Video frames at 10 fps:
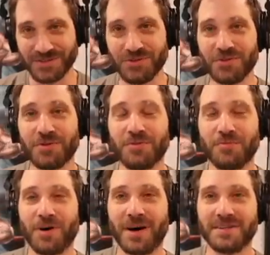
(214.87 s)
You don't
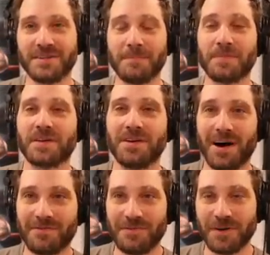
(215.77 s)
want
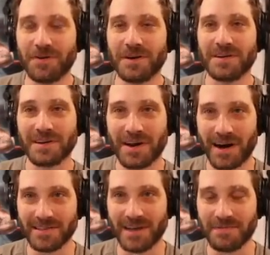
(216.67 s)
God-fearing,
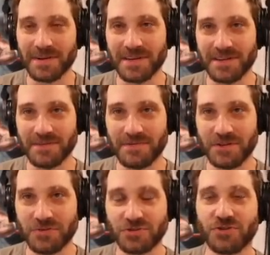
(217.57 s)
God-loving
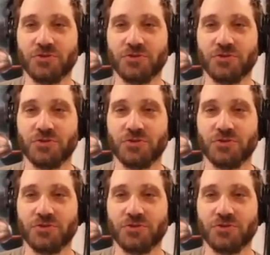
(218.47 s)
individuals.